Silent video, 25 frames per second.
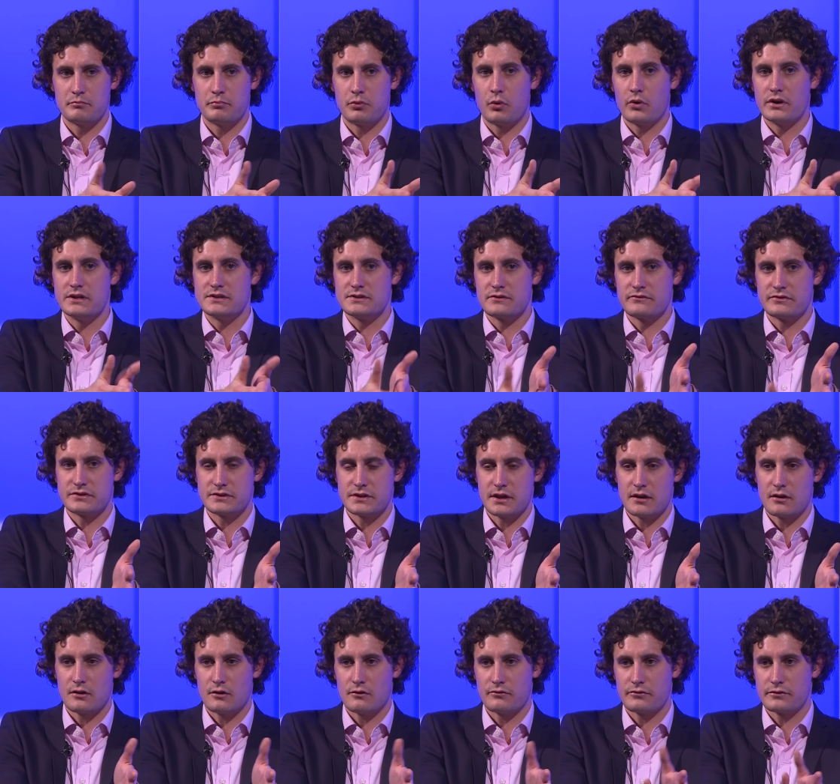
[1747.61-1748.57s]
points of
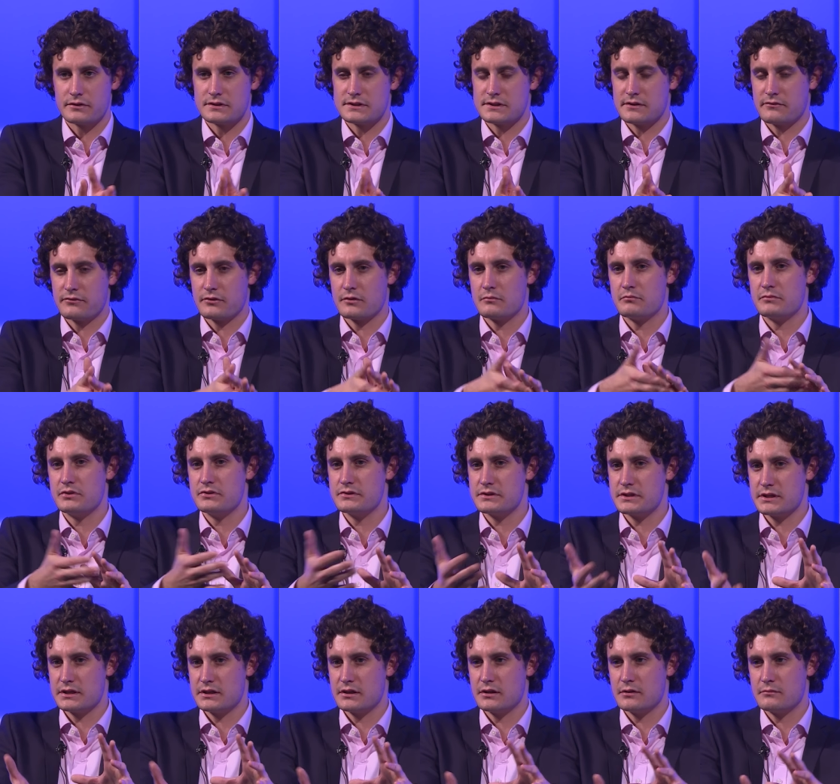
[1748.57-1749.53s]
sale for these different
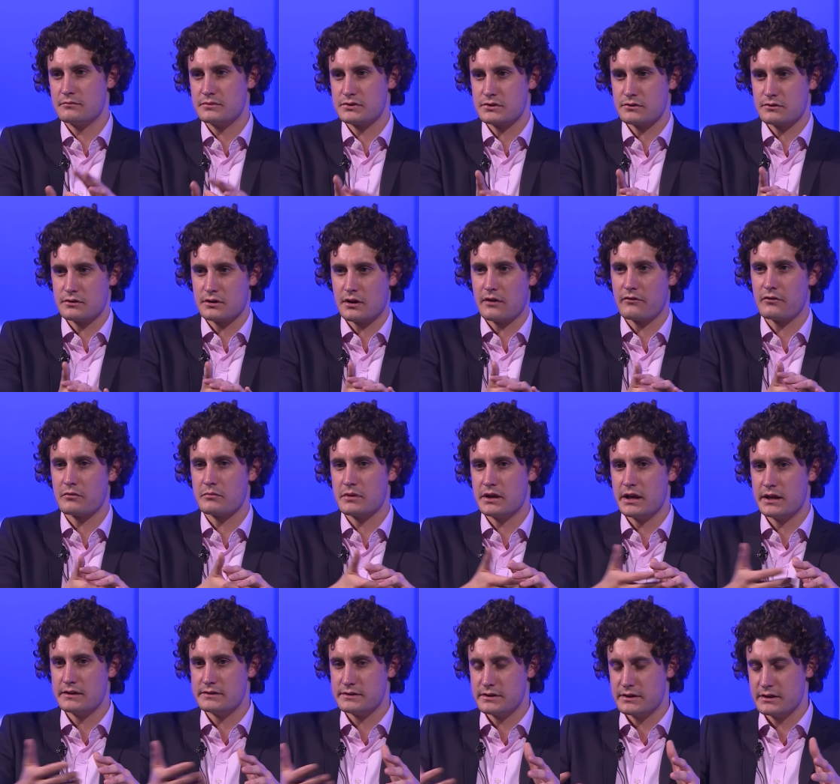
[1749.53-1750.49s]
museums or government
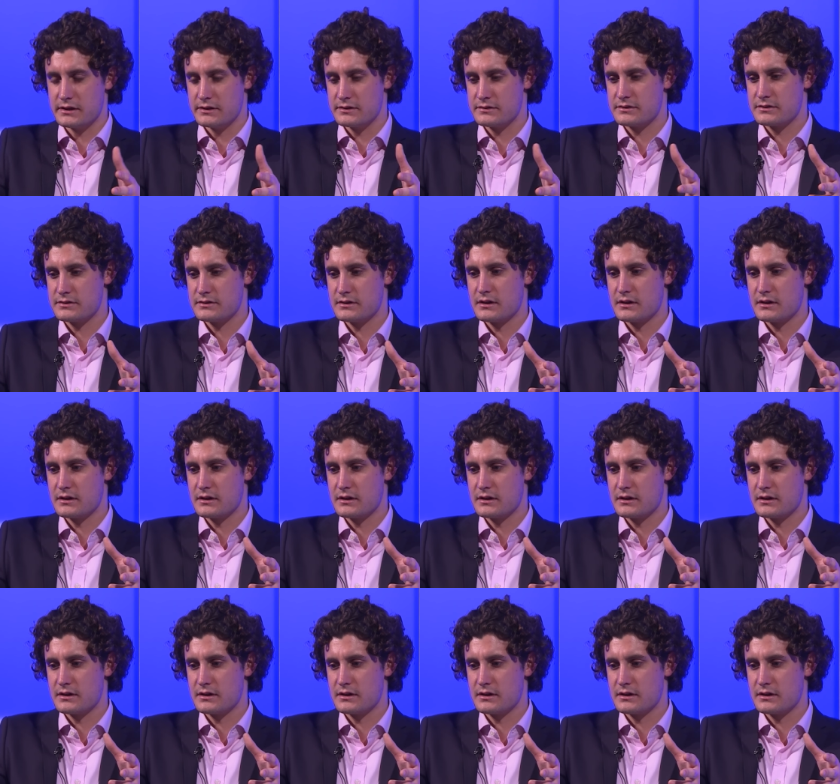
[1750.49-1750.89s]
entities.